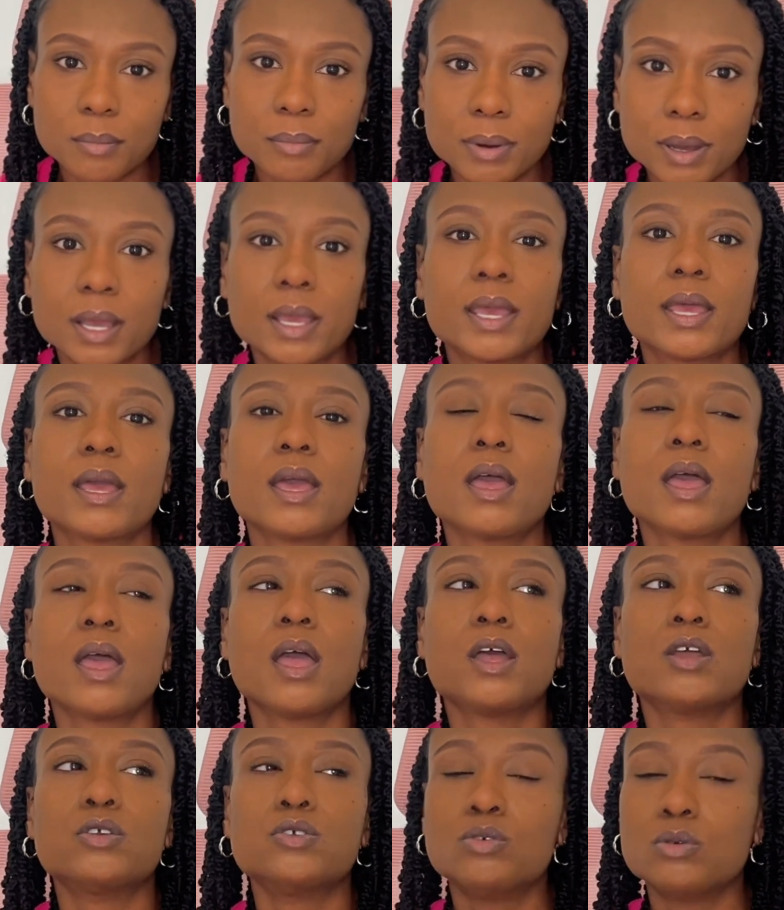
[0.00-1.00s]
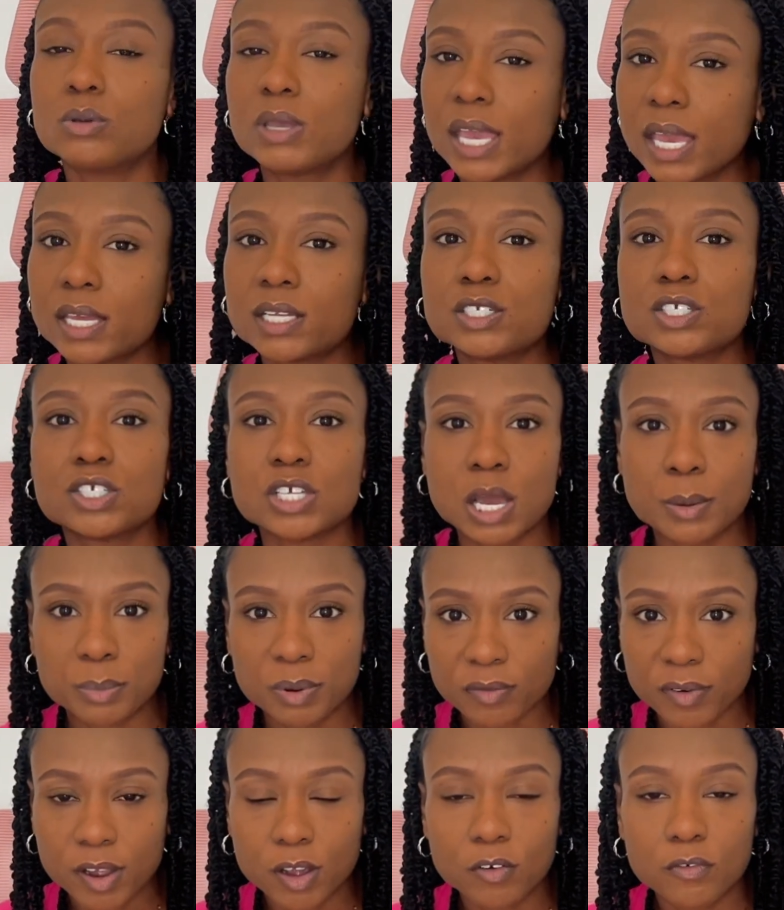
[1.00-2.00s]
But you can shop
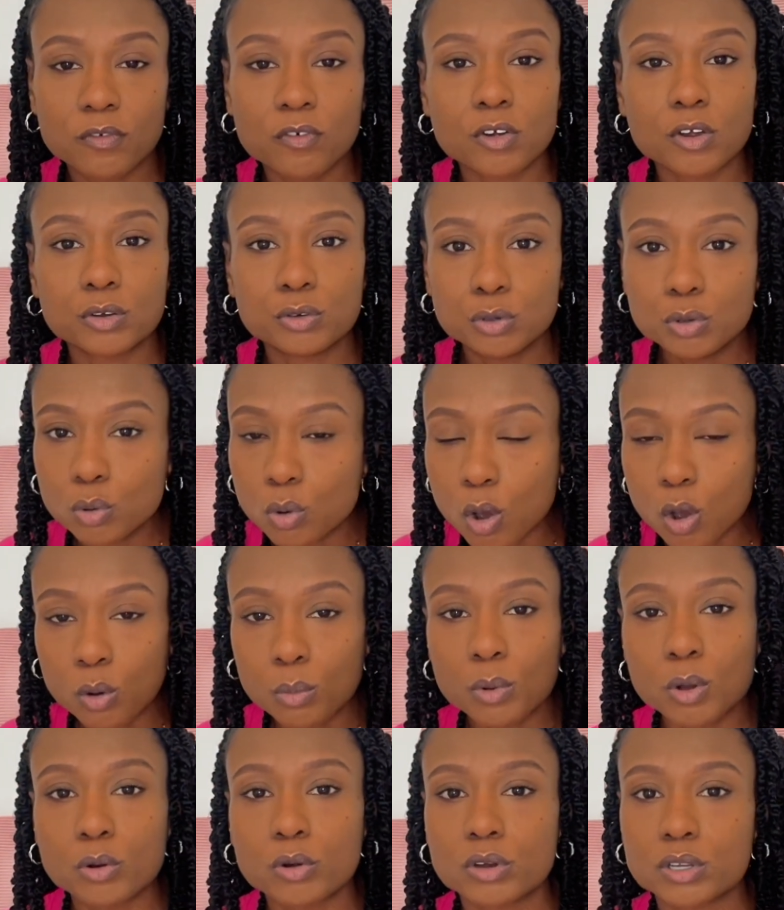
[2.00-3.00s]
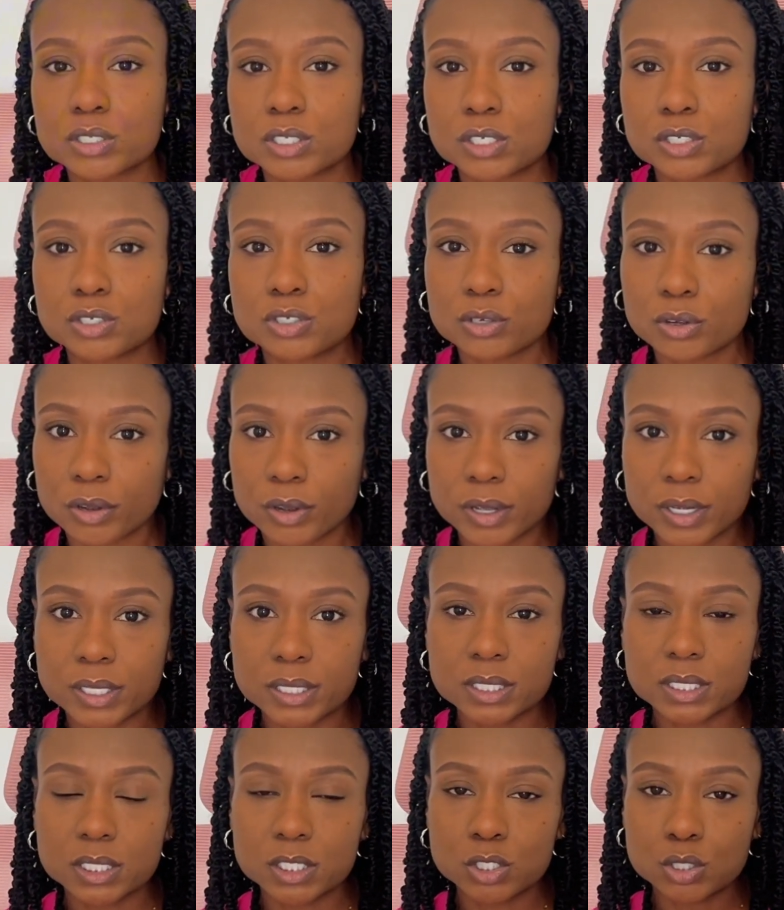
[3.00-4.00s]
around for new homeowners
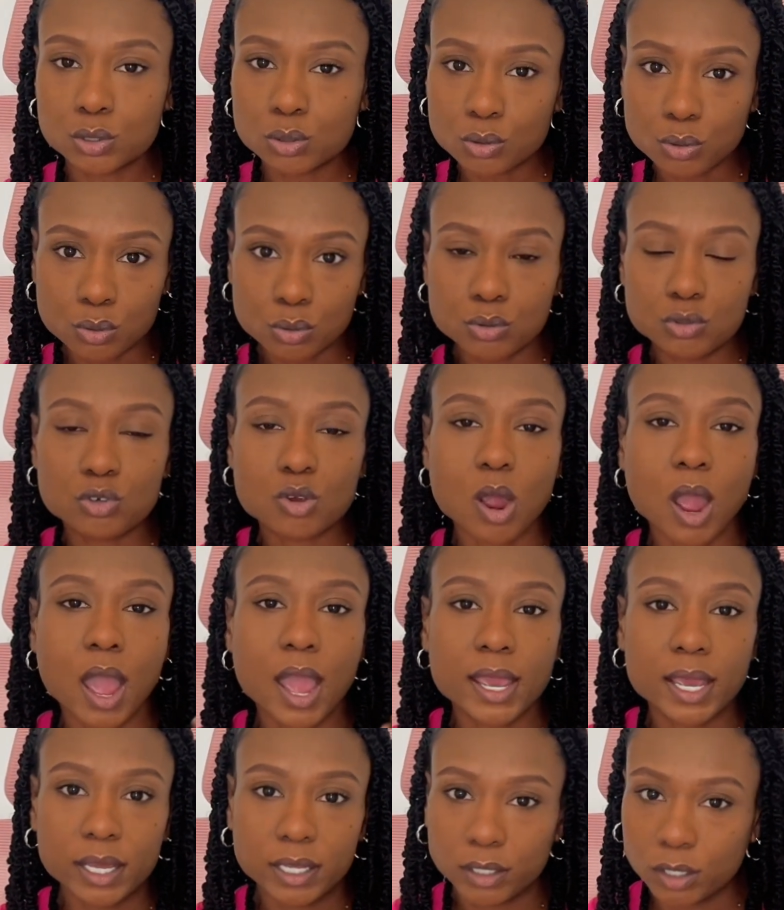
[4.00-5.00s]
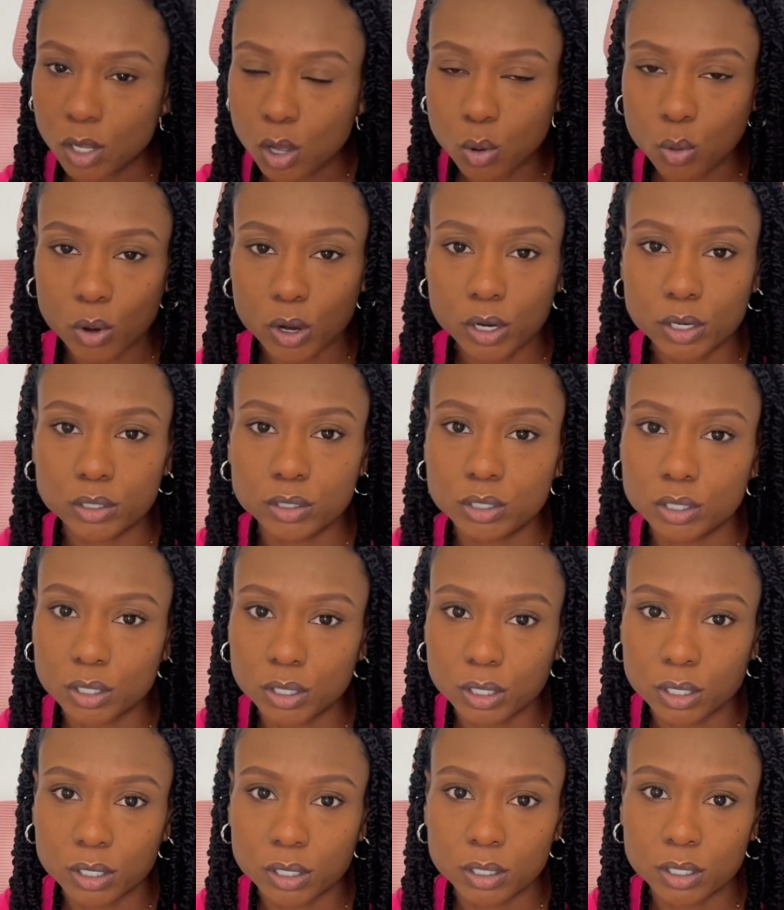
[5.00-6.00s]
insurance to try and lower
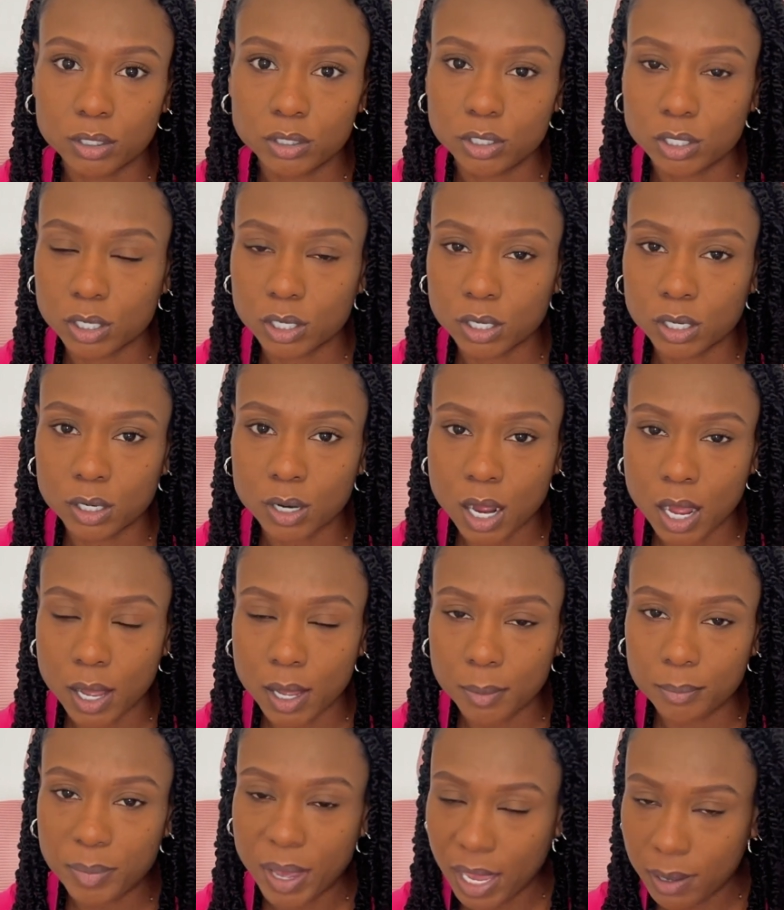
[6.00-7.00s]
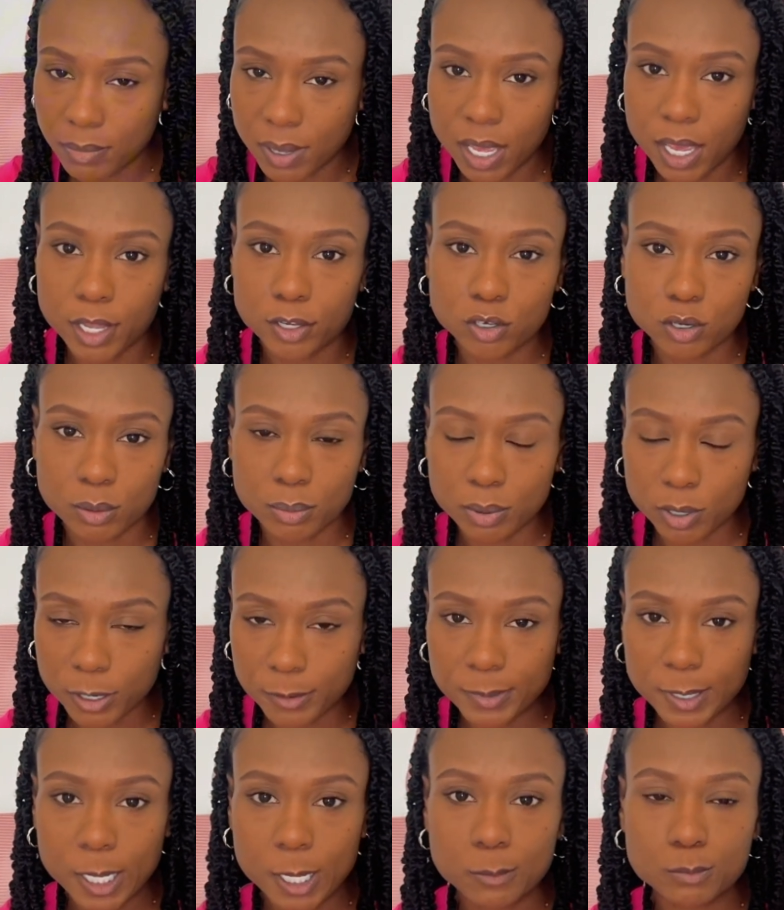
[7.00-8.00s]
your payment and your
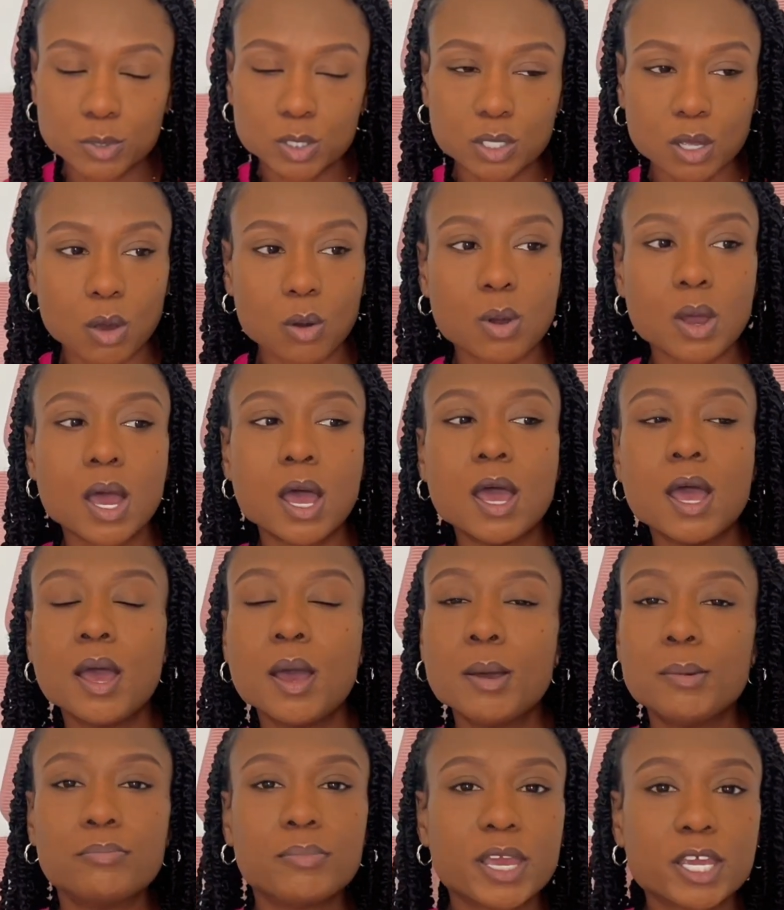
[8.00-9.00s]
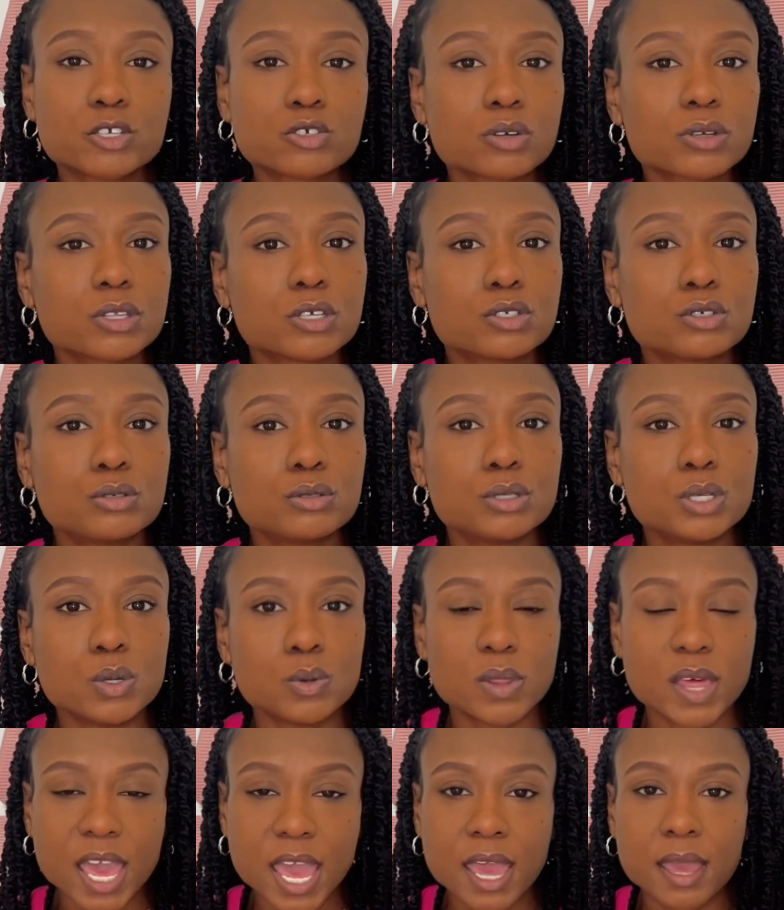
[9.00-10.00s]
premium. So make sure that you do
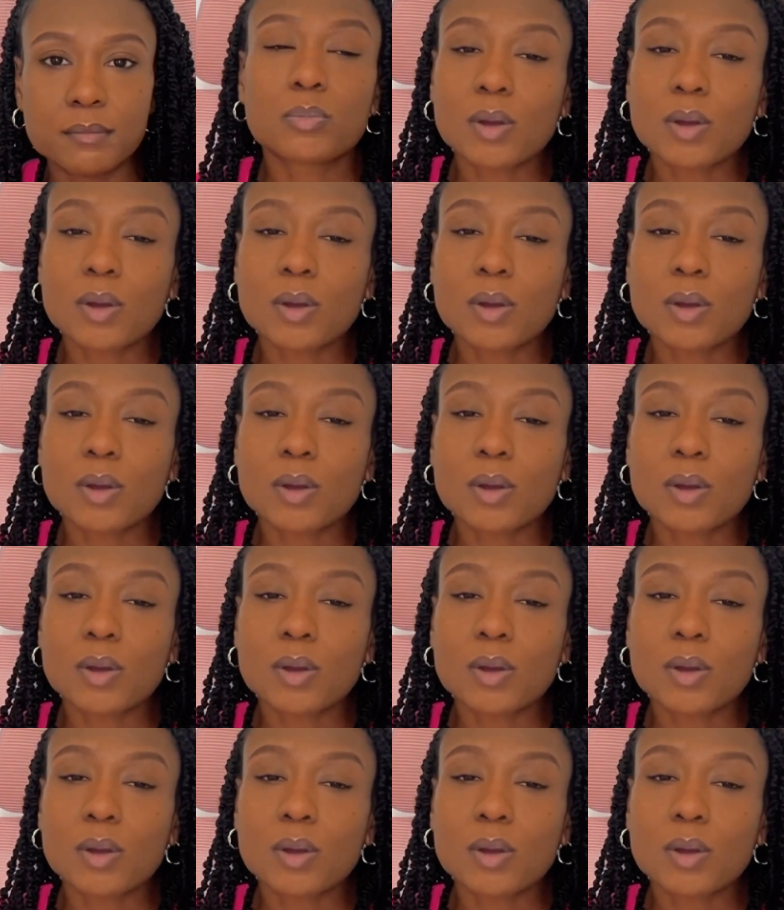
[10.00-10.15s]
that.